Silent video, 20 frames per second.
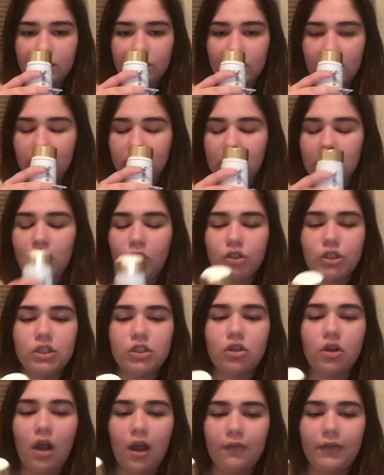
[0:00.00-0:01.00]
The lotions
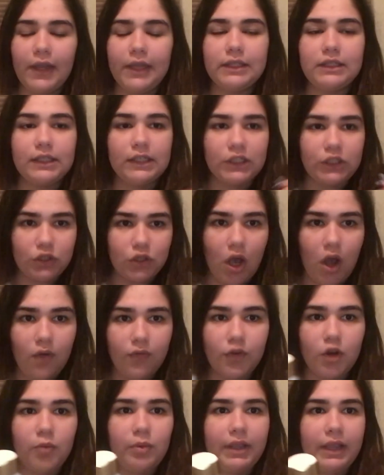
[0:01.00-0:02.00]
are obviously
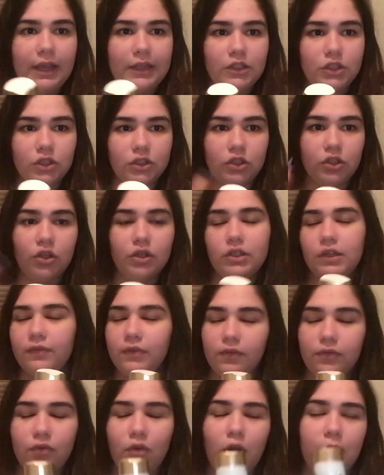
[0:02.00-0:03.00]
softer because they're
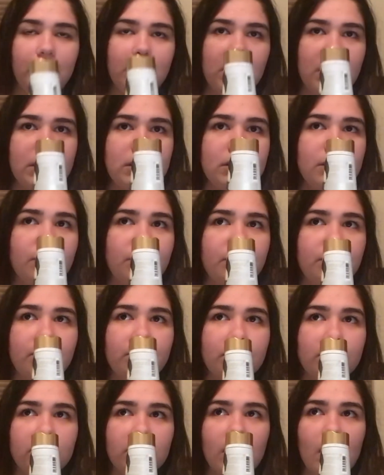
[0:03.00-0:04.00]
different formulas,
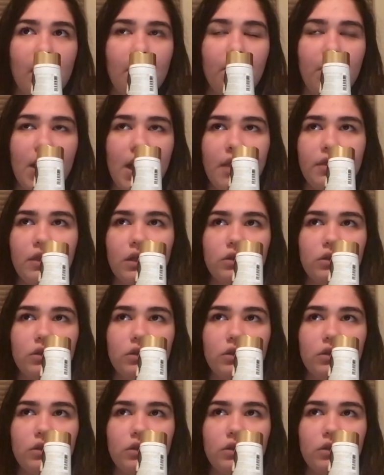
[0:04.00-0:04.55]
but the